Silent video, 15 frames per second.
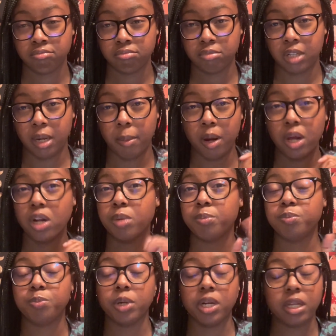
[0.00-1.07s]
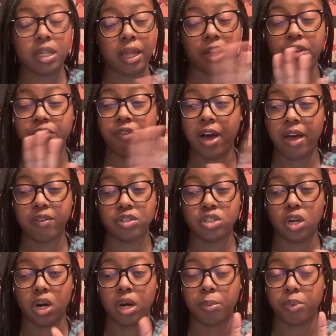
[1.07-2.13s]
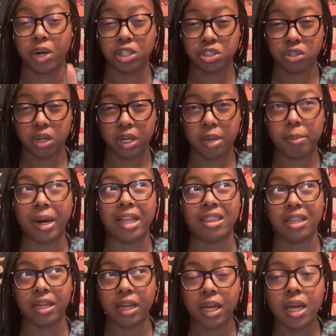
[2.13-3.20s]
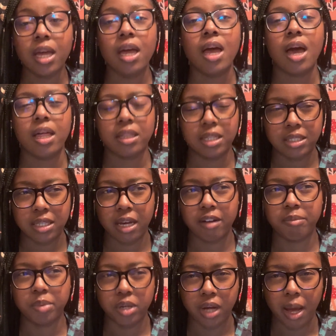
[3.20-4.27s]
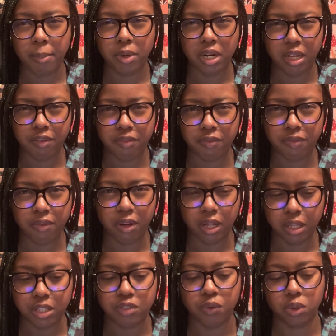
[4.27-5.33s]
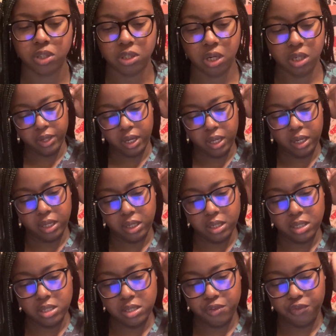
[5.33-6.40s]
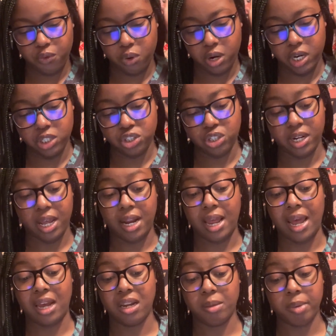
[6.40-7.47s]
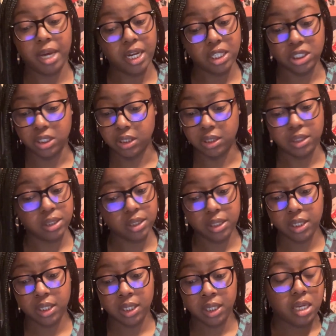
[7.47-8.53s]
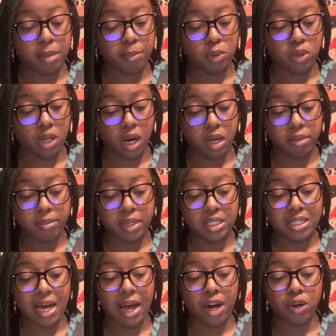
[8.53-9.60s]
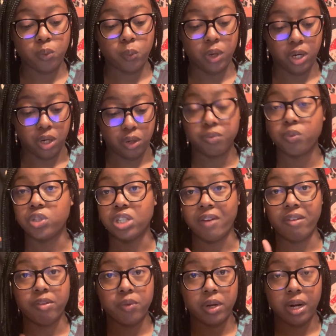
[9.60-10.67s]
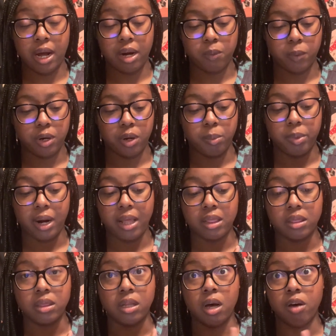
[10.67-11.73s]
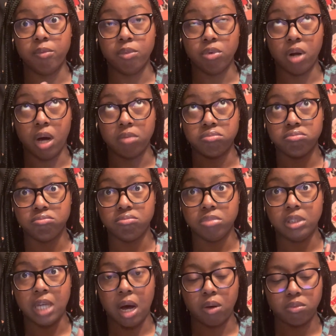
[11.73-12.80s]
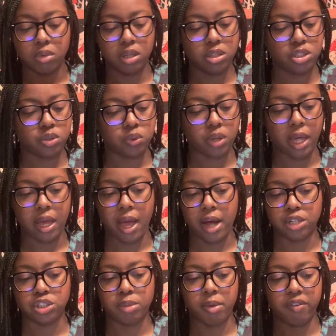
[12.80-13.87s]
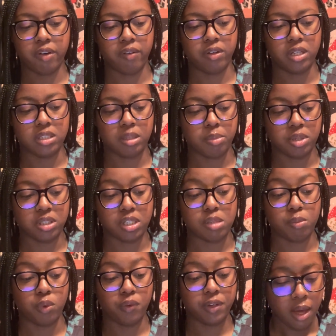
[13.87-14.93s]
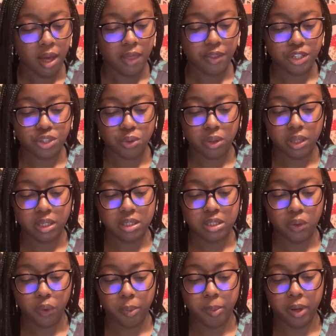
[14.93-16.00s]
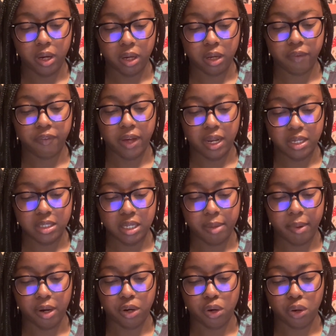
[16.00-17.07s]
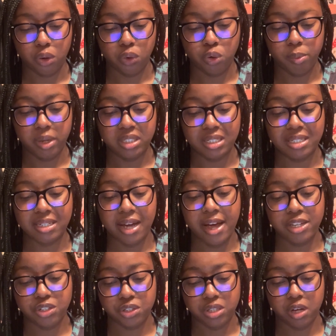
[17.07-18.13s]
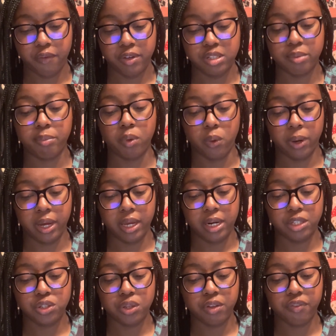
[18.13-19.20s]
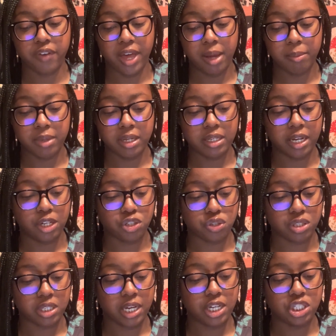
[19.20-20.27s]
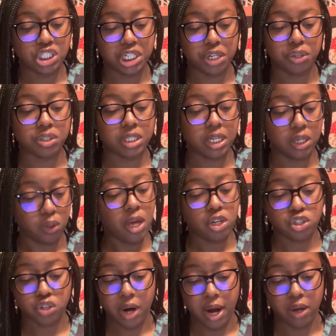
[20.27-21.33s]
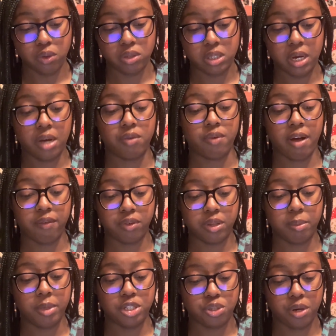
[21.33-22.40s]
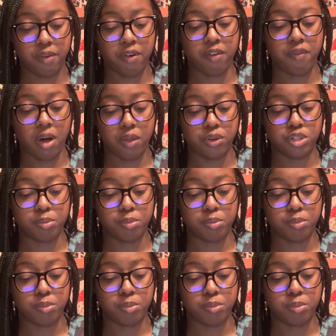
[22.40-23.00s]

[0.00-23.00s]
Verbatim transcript: And I'm not gonna put it like a five star pressure on it, but I think this kind of book, I'm gonna give at least four stars. It is four hundred eighty pages. Mulan meets Iron Widow, which I've never read Iron Widow, but I love Mulan. Down. She's like actually my favorite Disney princess movie. And the sterling silk punk fantasy about a girl who must disguise herself as a boy and enter the famed and dangerous Engineers Guild trials to unravel the mystery of her father's